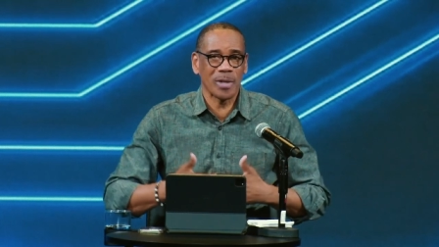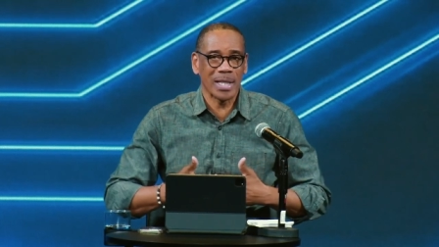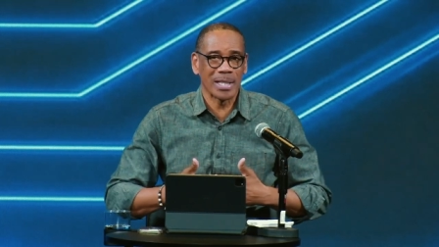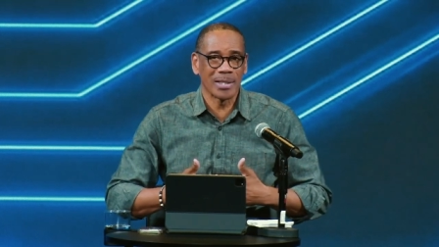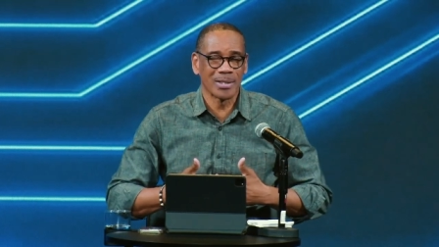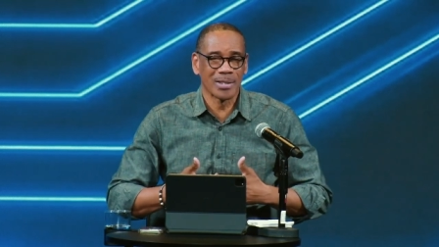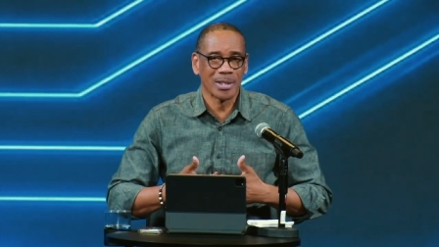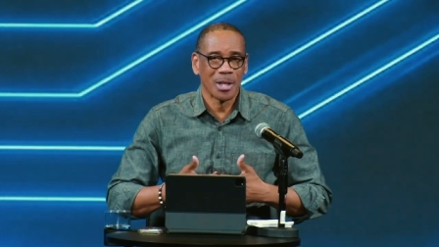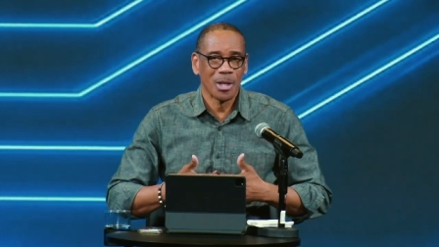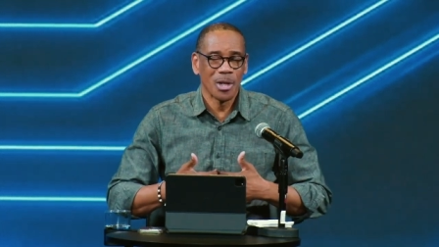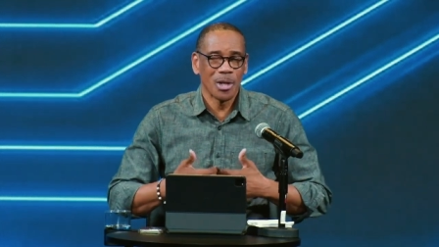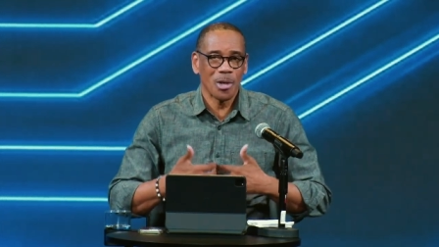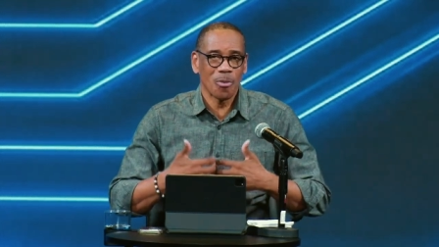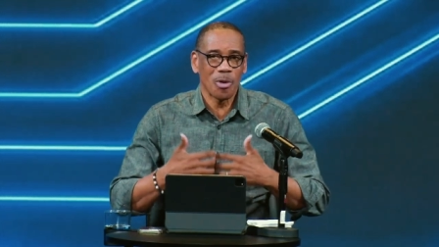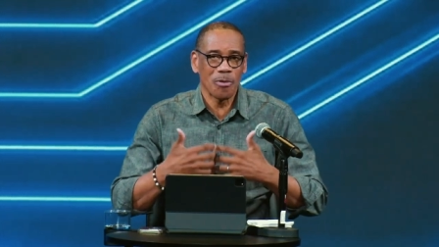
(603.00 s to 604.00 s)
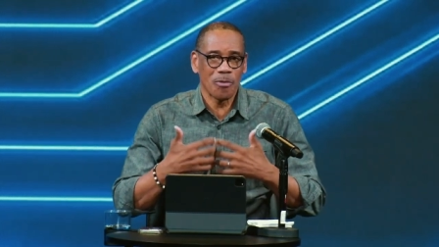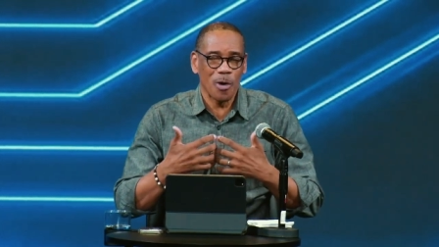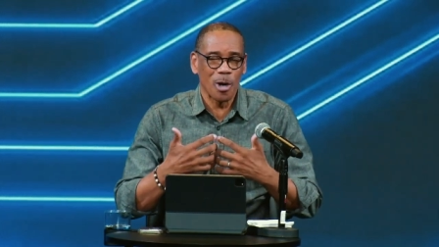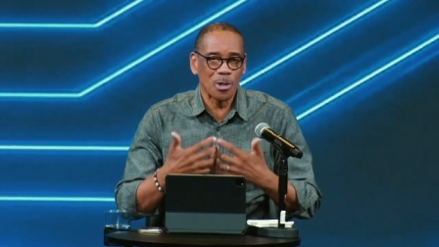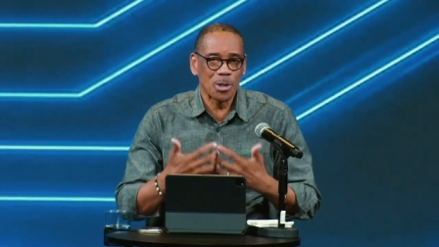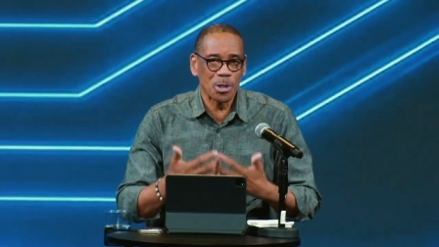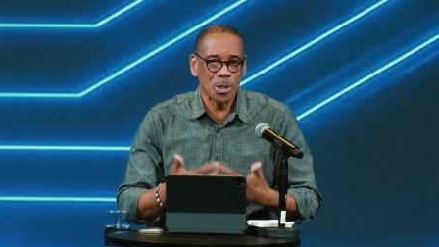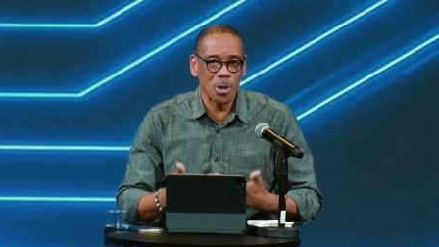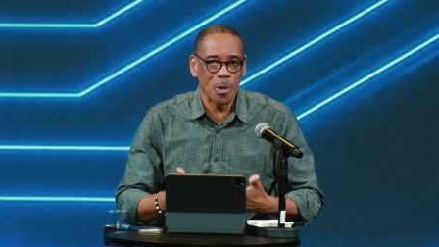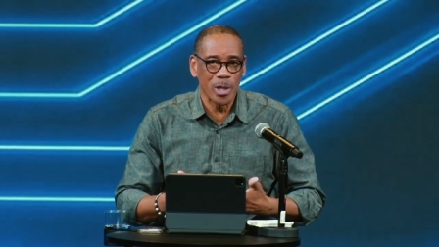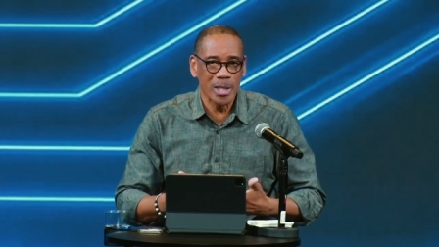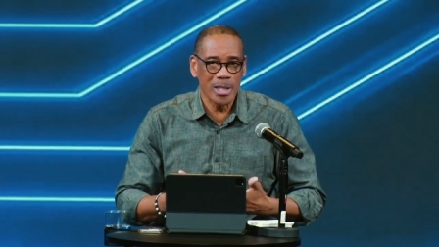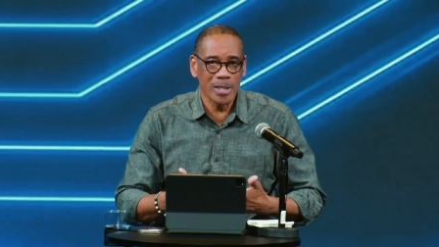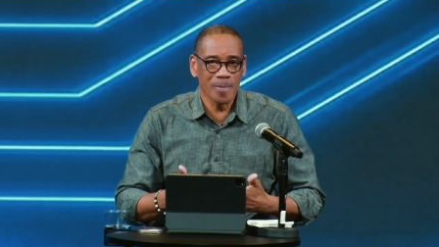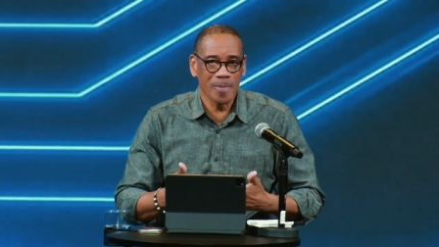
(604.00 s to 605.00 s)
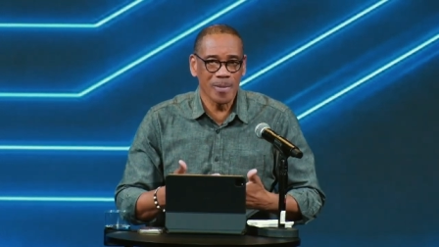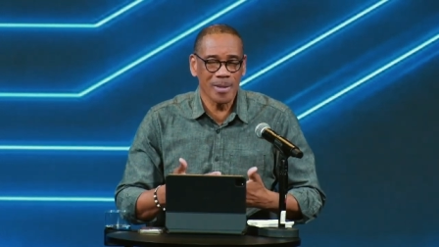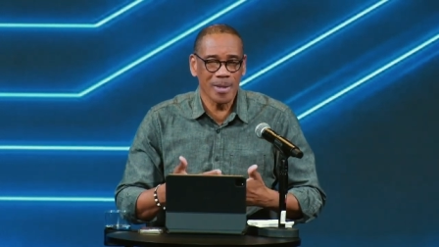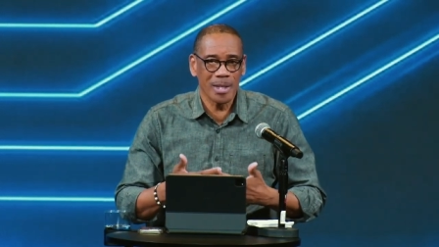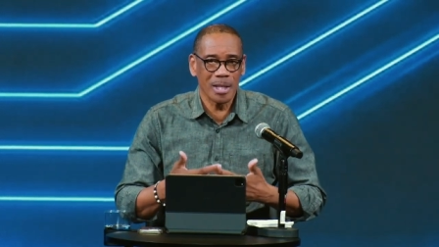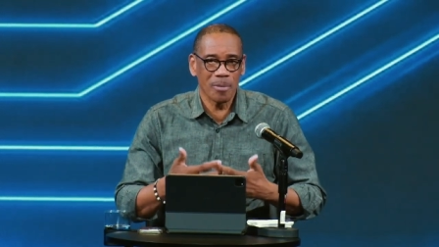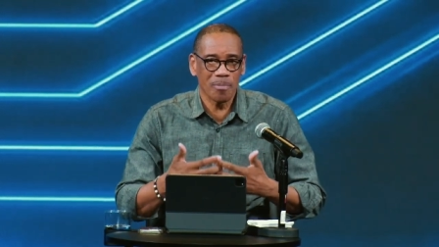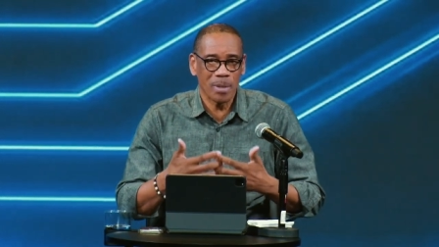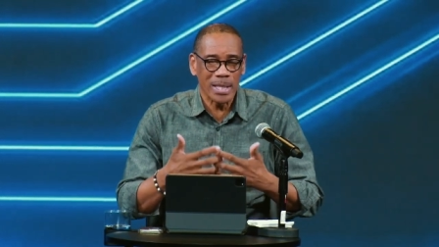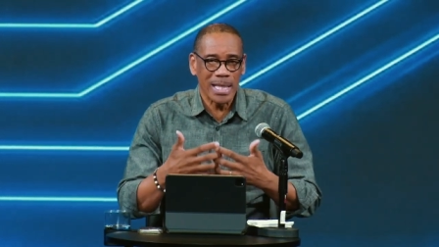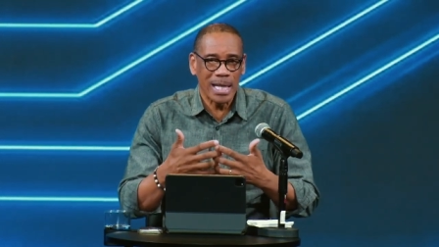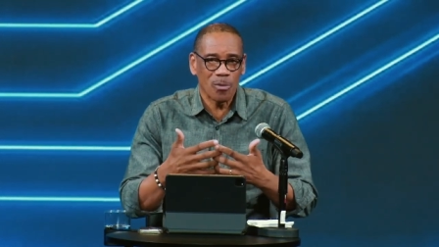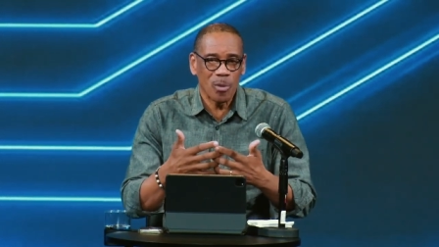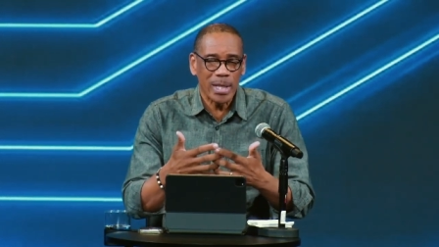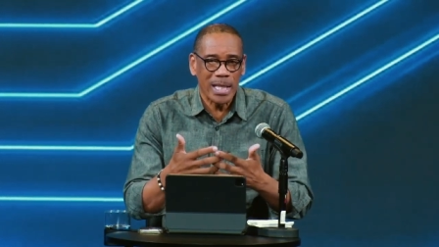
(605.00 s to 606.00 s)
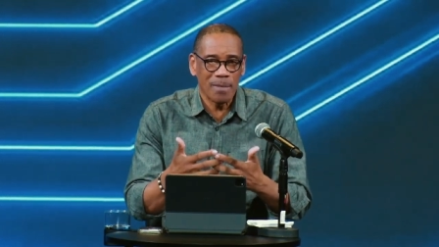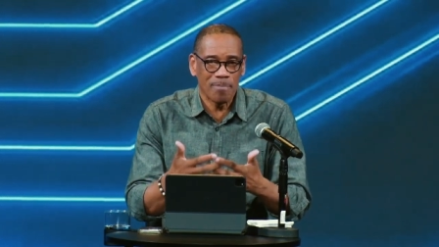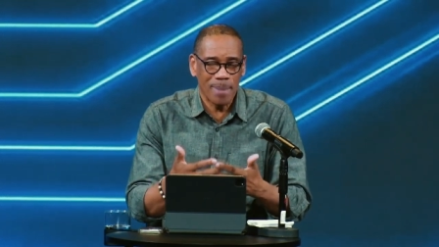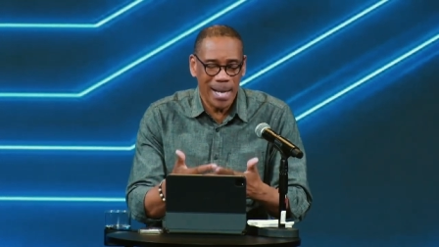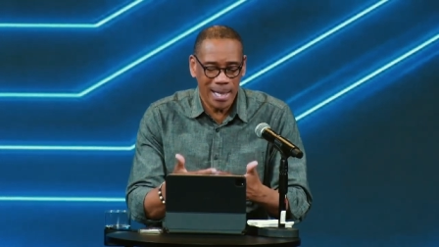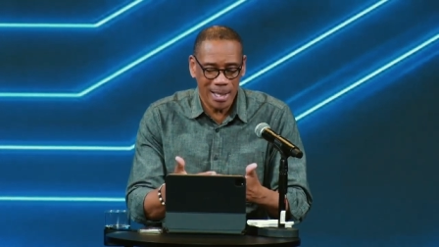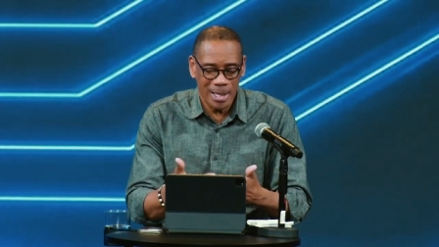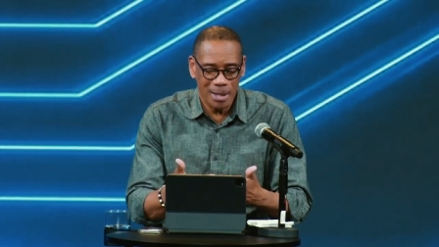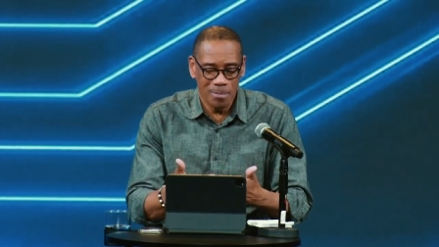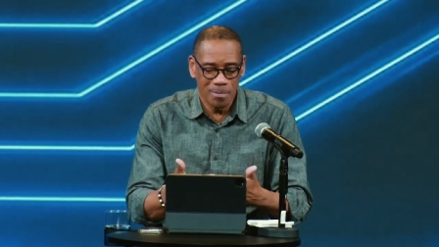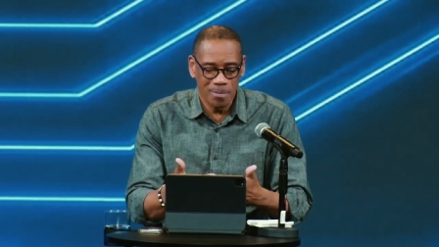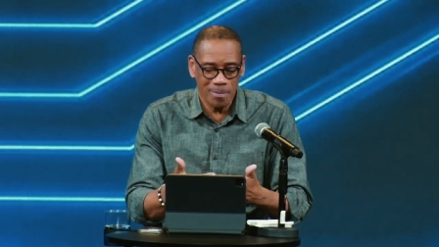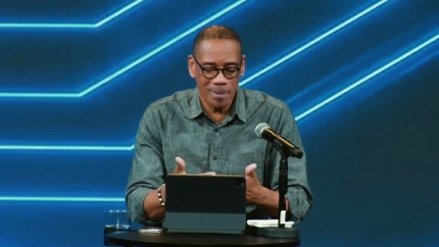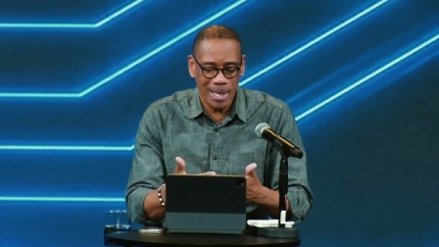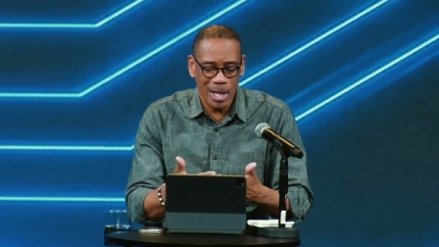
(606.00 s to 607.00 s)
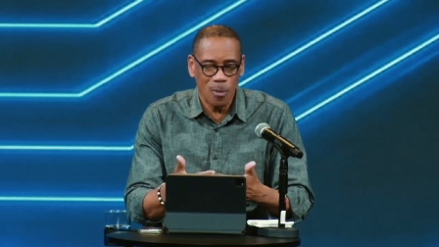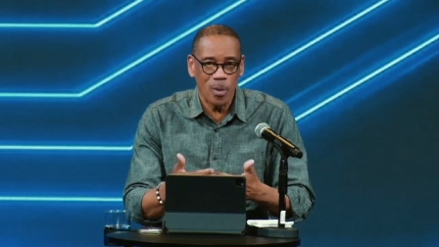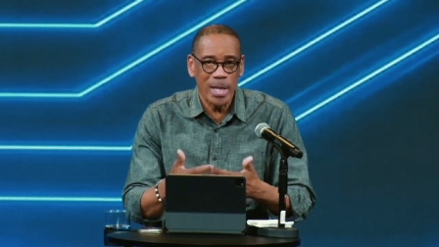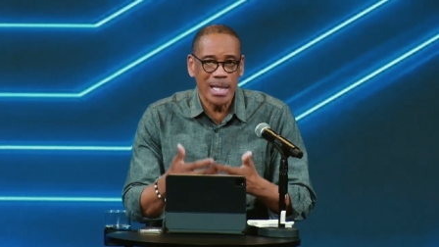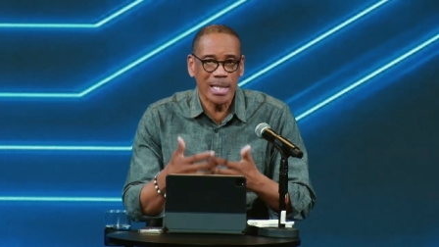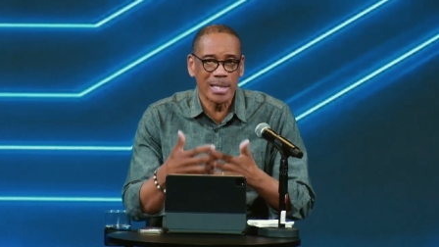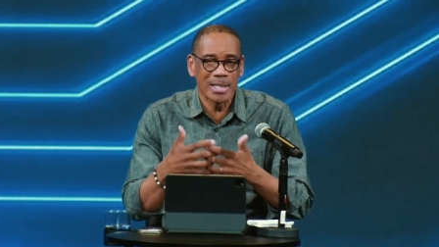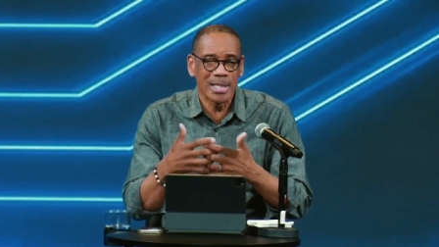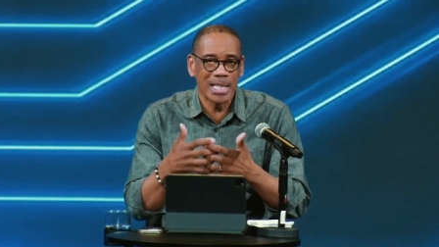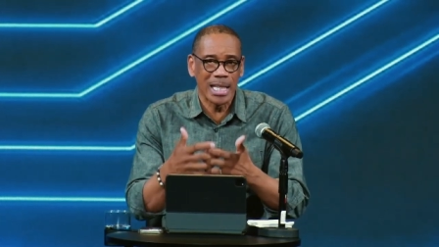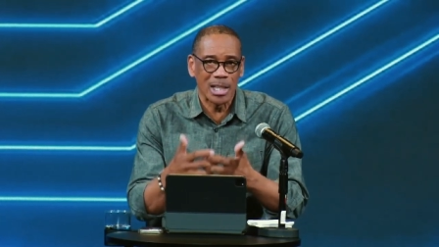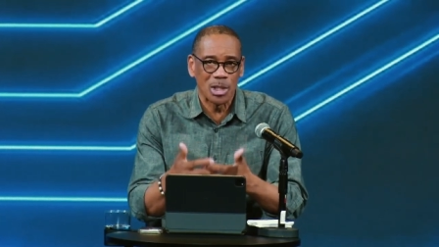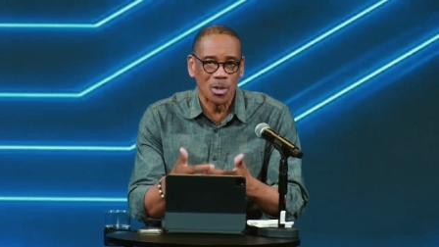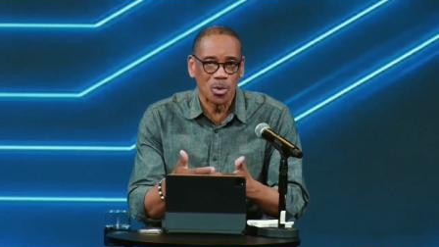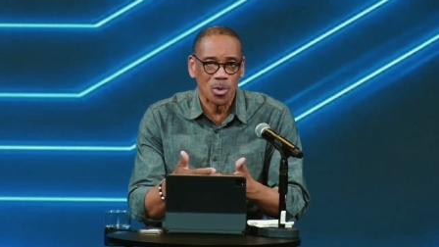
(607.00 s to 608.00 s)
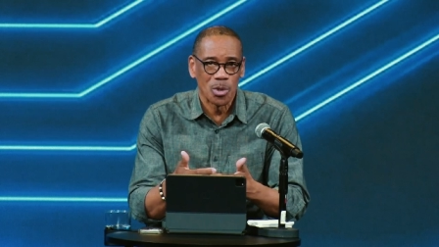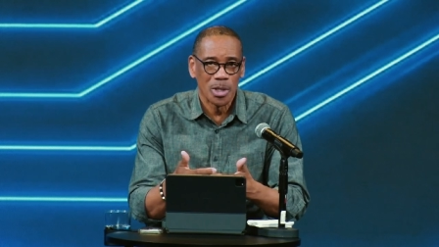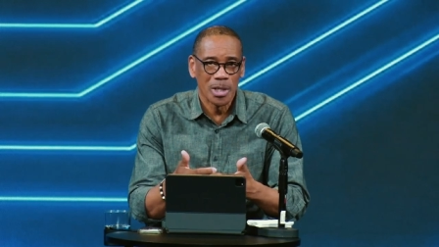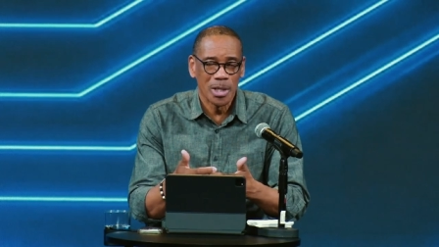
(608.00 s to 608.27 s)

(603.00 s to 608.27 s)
is, we fall short, but yet we get back up and we continue.